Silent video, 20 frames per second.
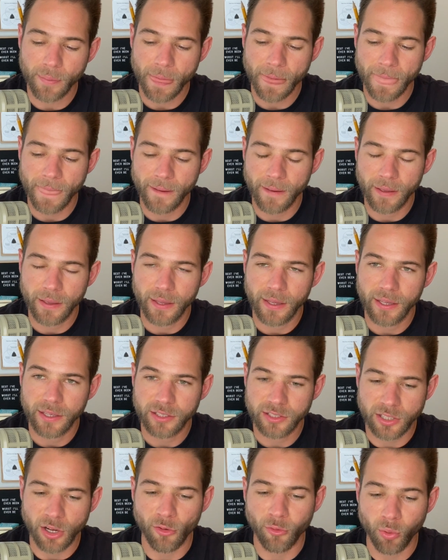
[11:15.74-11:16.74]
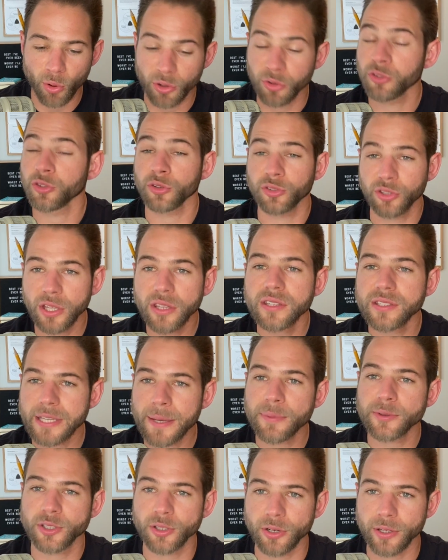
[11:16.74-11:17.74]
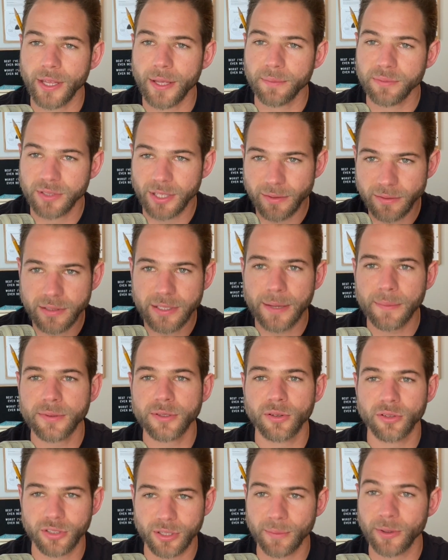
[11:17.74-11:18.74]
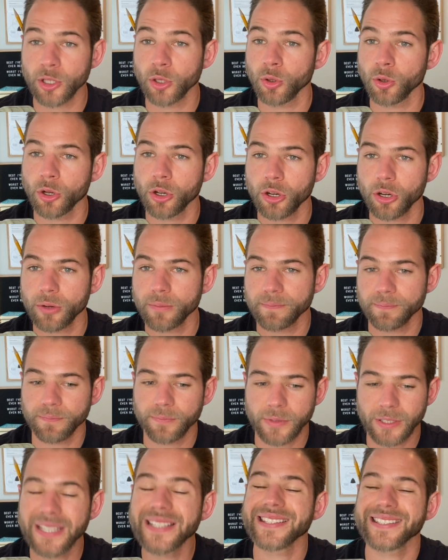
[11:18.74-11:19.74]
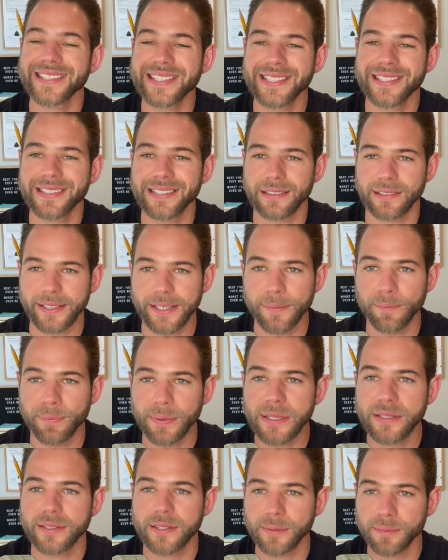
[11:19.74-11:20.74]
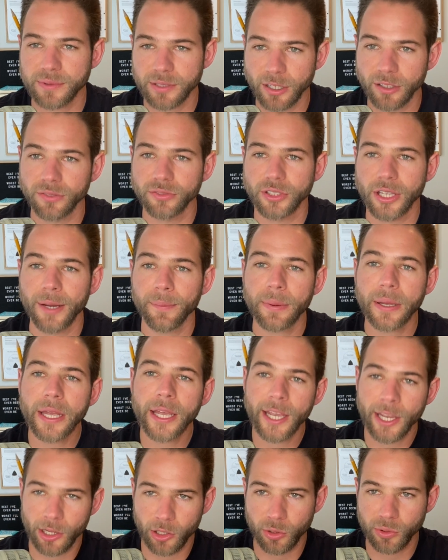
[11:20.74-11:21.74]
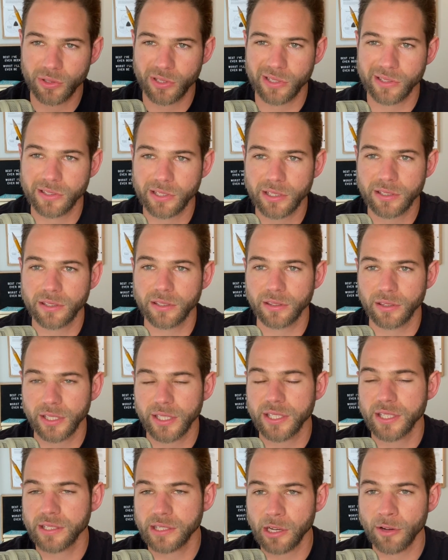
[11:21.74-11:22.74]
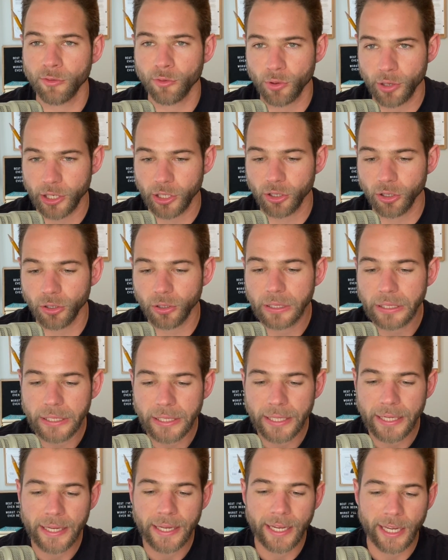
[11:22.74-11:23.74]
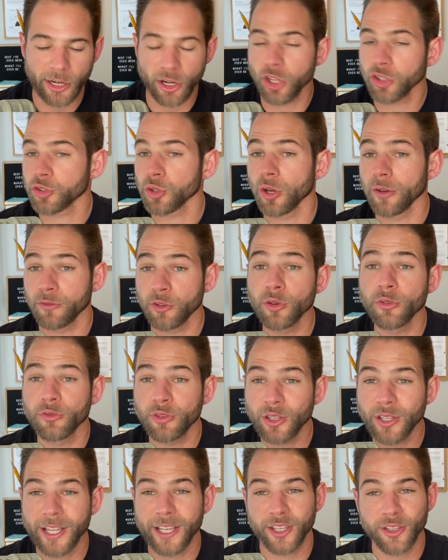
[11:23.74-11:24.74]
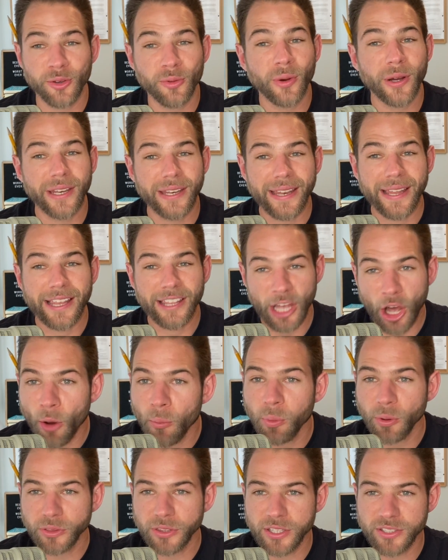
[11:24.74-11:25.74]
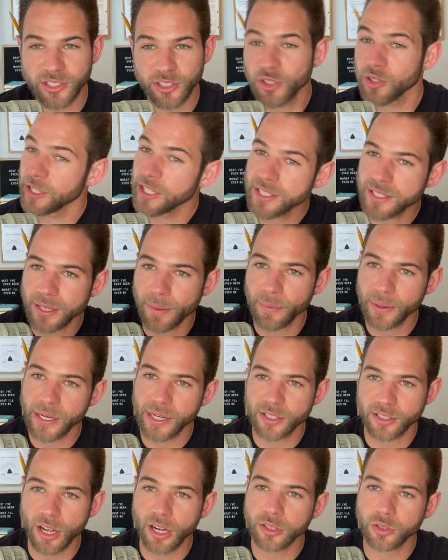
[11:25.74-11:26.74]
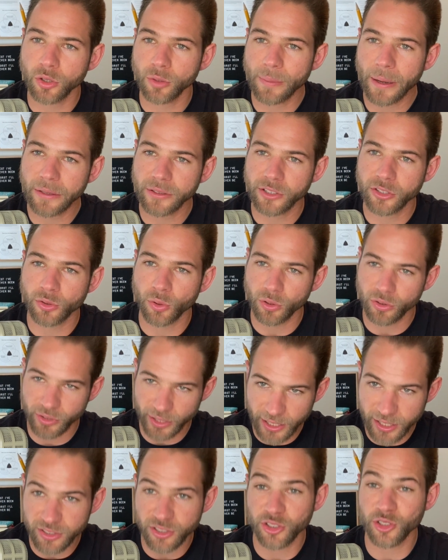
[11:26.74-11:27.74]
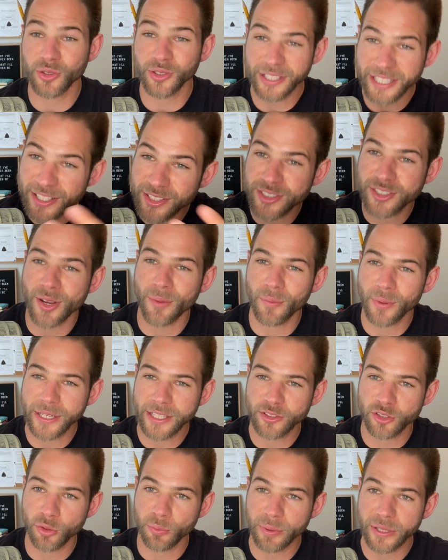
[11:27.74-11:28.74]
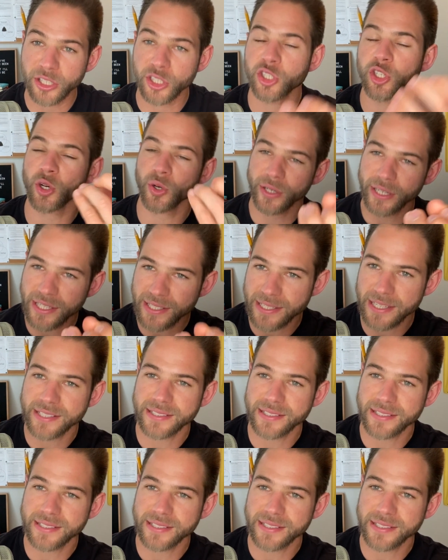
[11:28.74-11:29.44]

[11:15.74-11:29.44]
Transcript: self worth. So send this episode to them. Send this episode to somebody who consistently beats themselves up and who is consistently self critical. And also, if you feel like you want help with this and you need somebody to talk to about these certain things and you need somebody to be curious as to